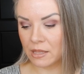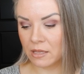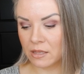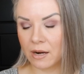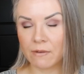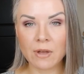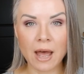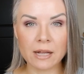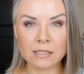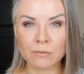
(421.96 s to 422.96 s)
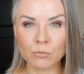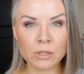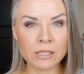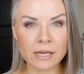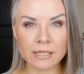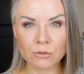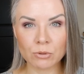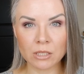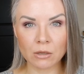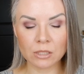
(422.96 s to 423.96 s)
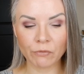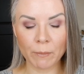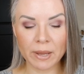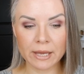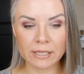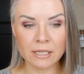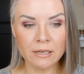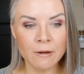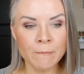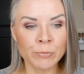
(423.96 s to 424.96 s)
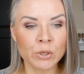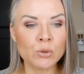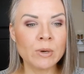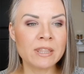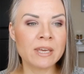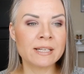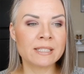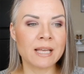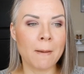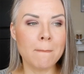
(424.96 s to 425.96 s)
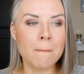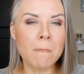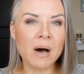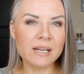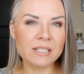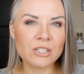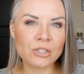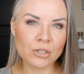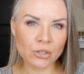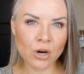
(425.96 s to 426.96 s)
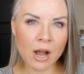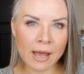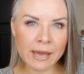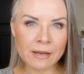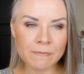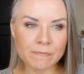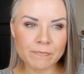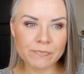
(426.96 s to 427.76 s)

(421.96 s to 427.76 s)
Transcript: I think that I've had some really nice results from it. Do I think it's a must try?